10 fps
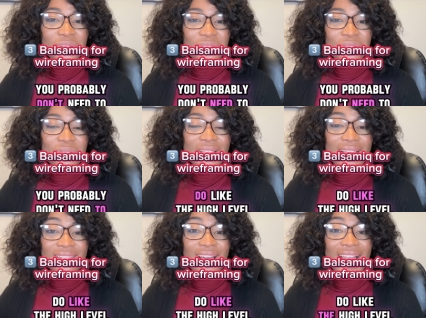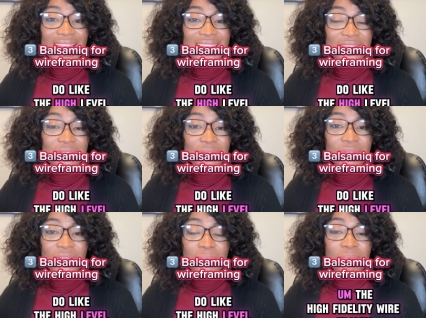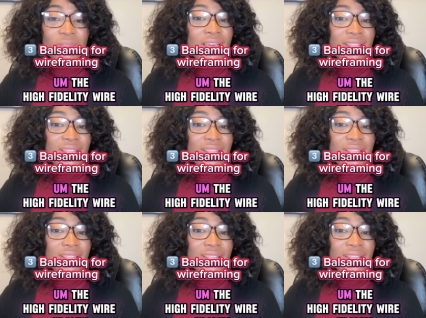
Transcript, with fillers: need to do like the high level, um,